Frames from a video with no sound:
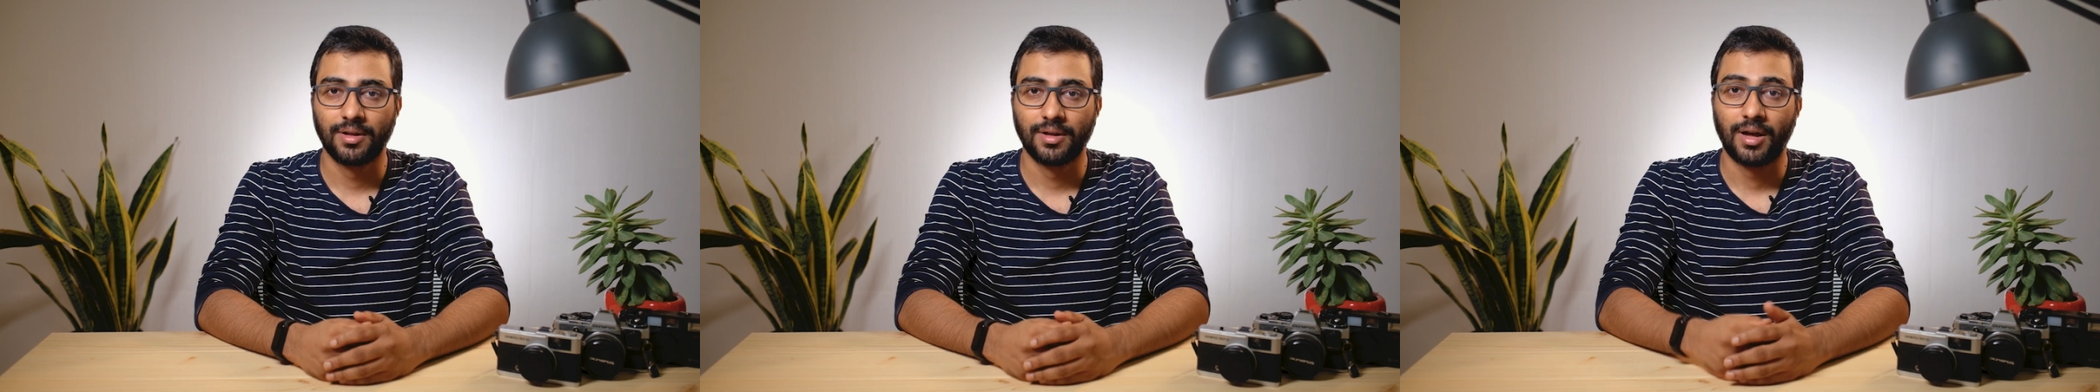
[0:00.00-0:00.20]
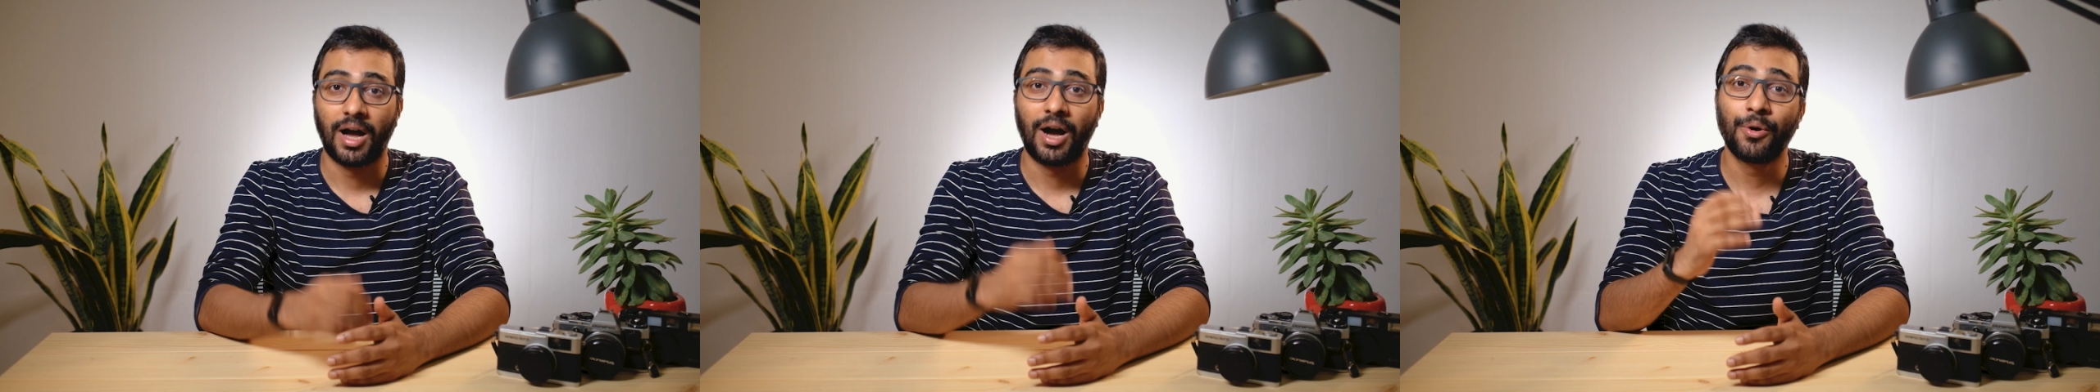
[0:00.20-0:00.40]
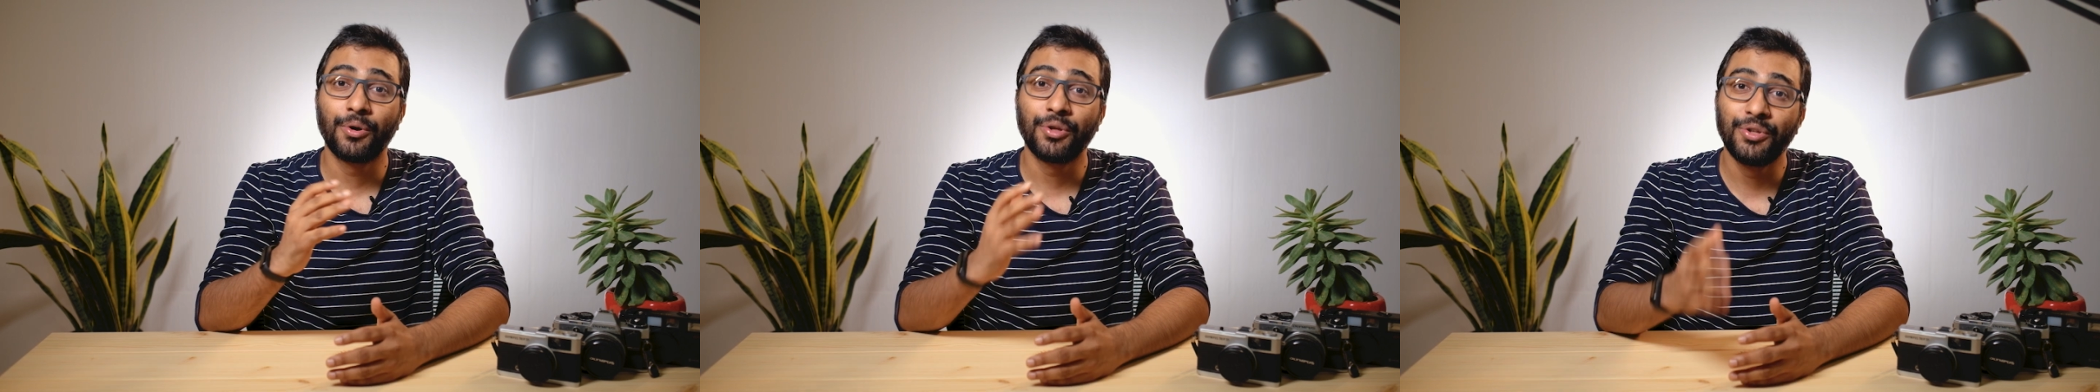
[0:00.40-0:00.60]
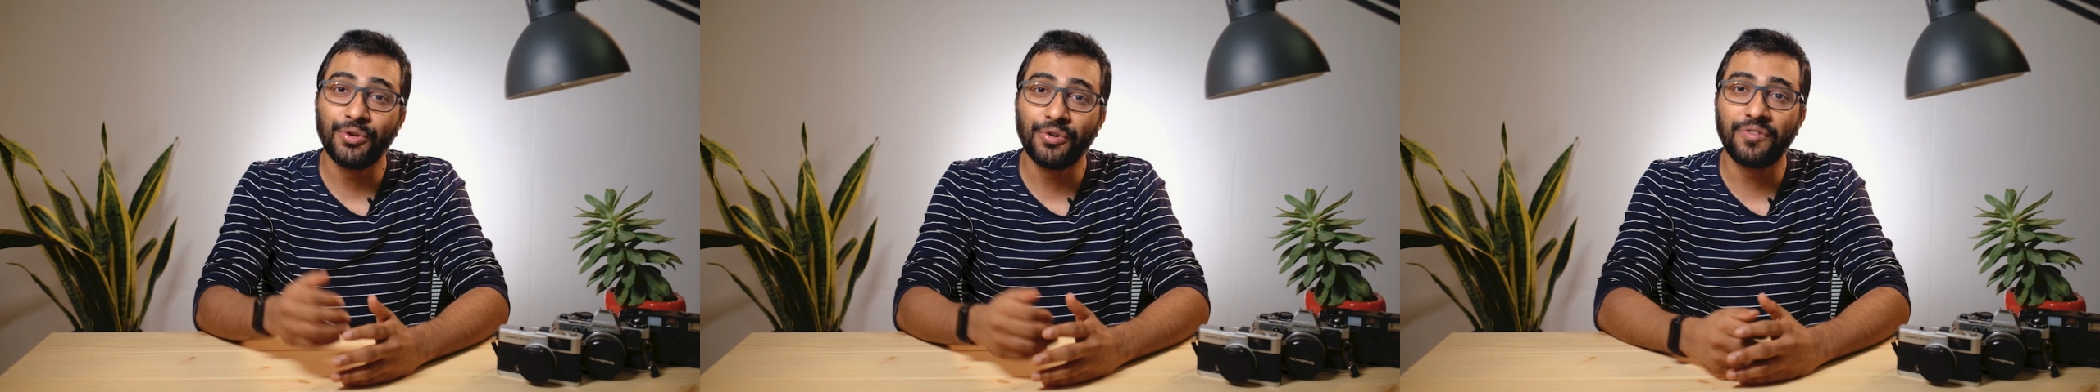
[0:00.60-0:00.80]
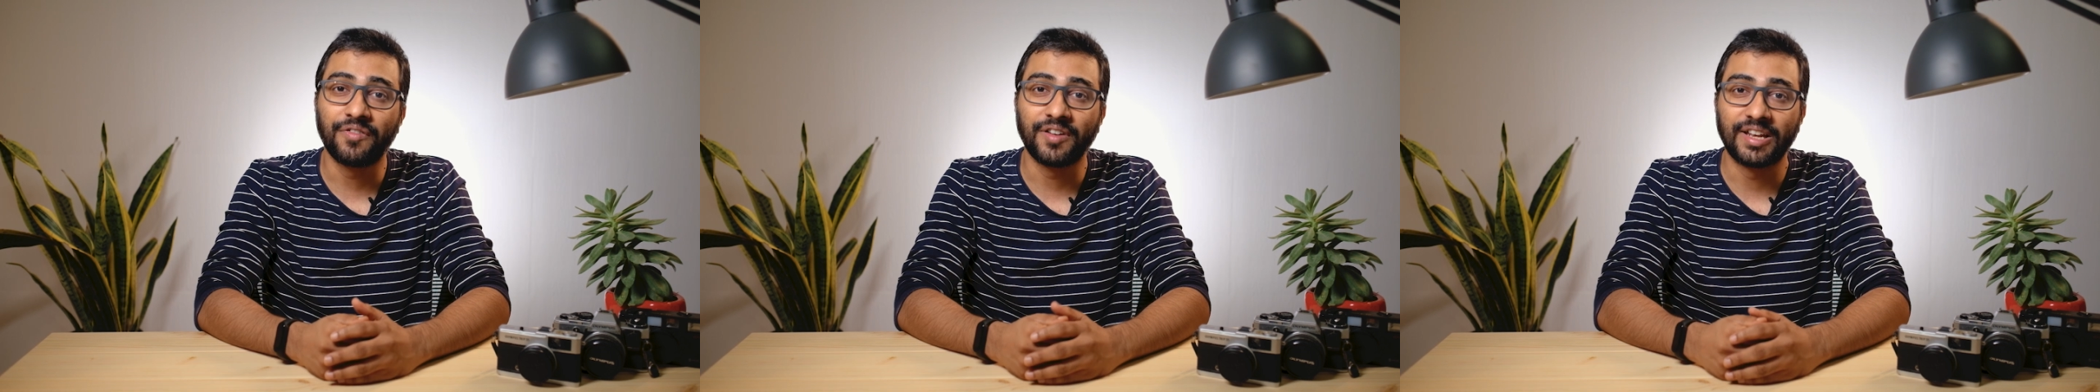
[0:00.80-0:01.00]
How do you
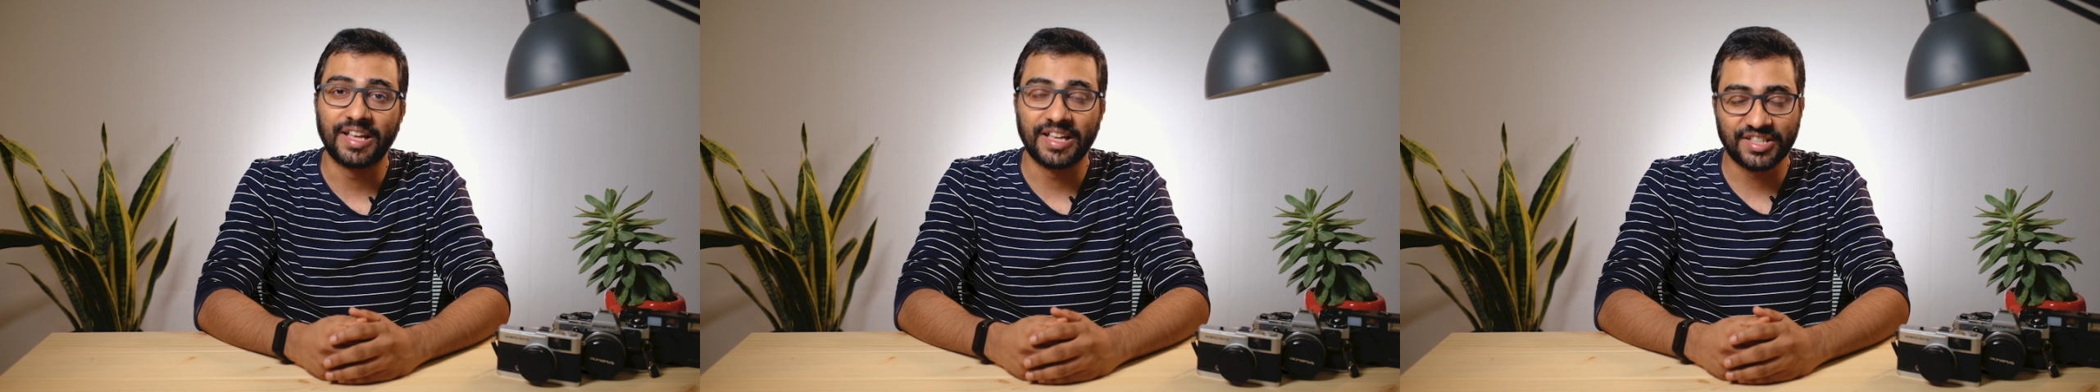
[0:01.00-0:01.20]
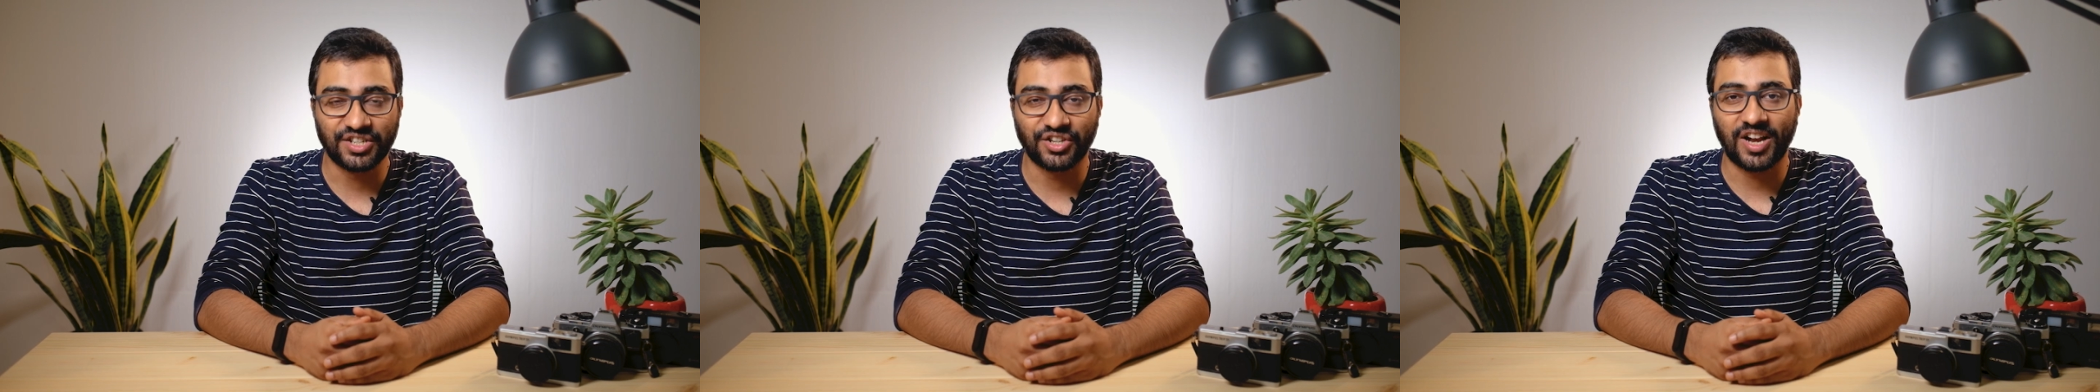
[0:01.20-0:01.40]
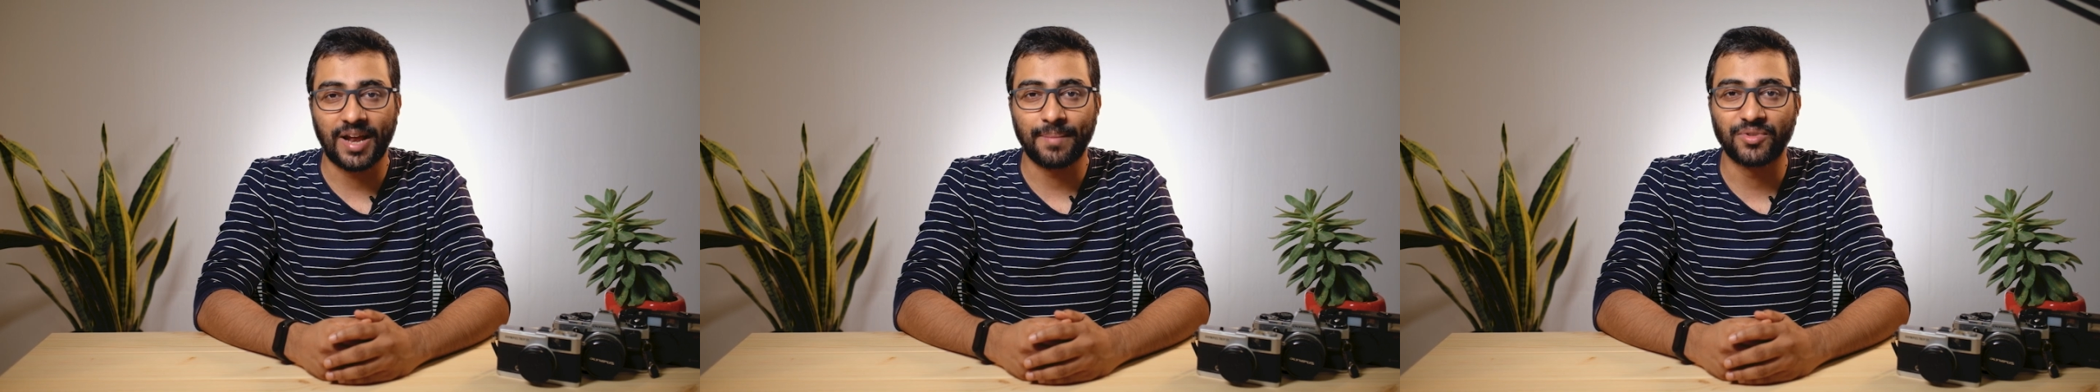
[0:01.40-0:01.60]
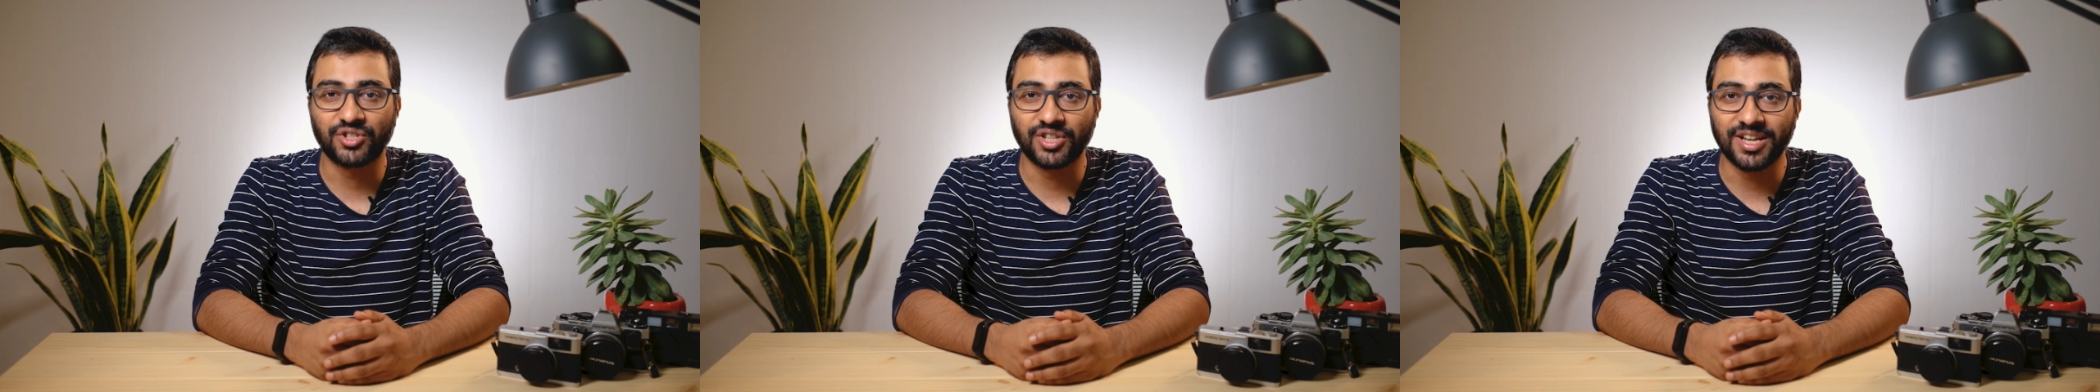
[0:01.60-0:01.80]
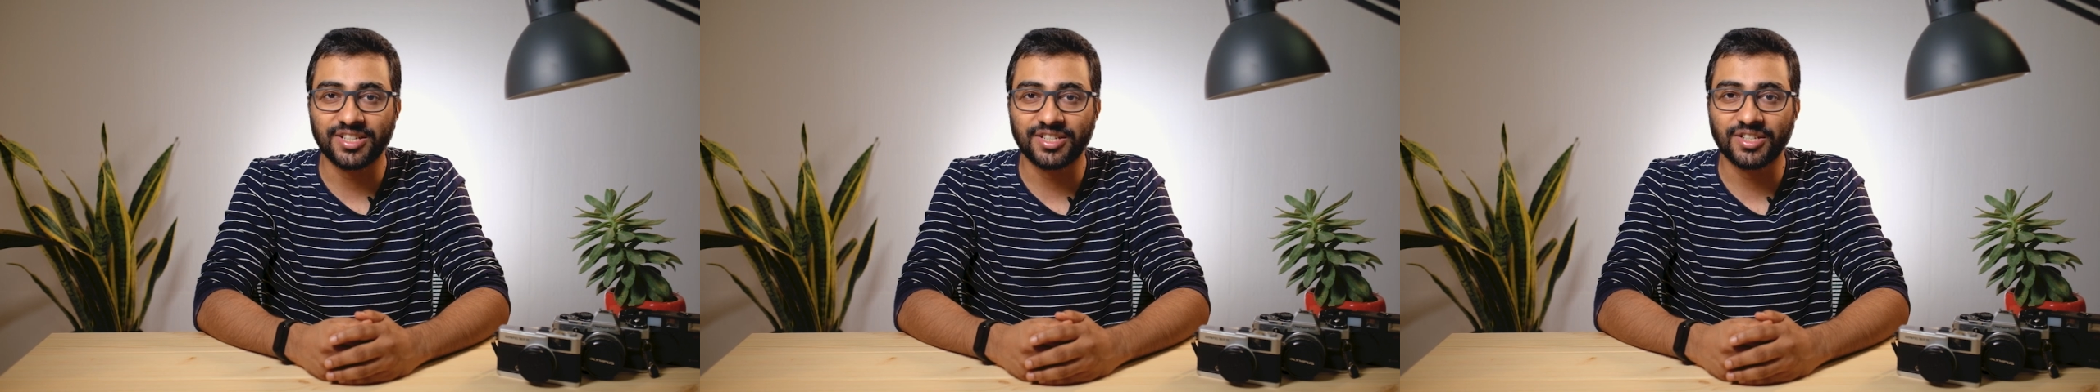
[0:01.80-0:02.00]
feel Instagram's
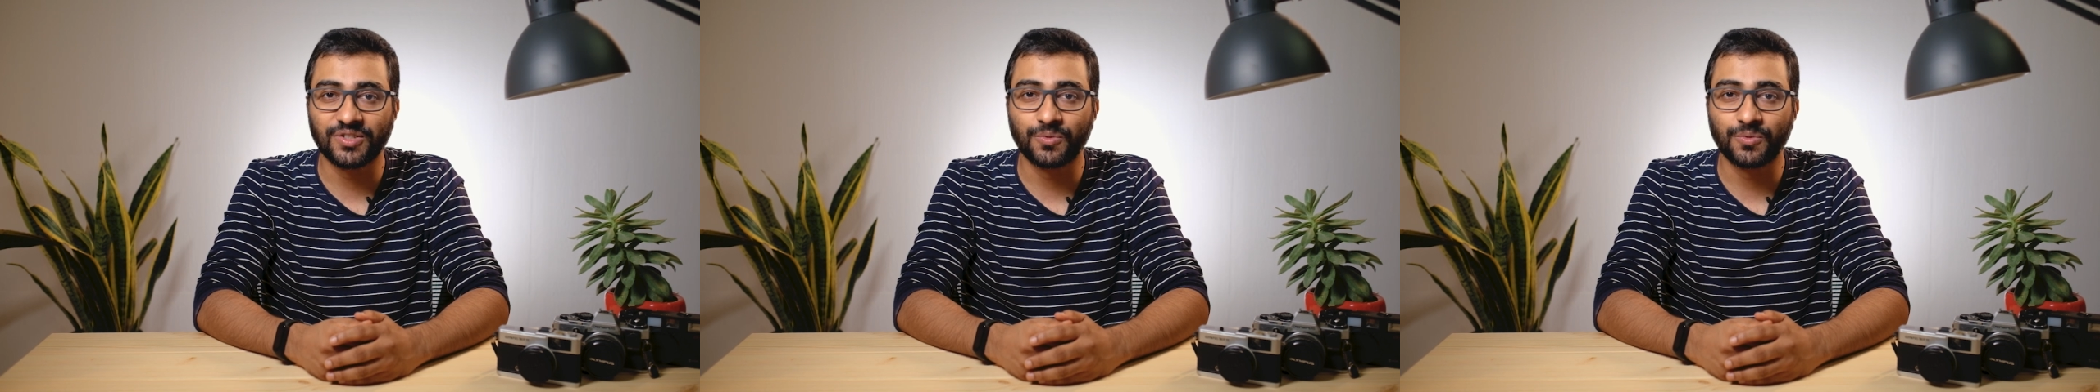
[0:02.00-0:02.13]
changes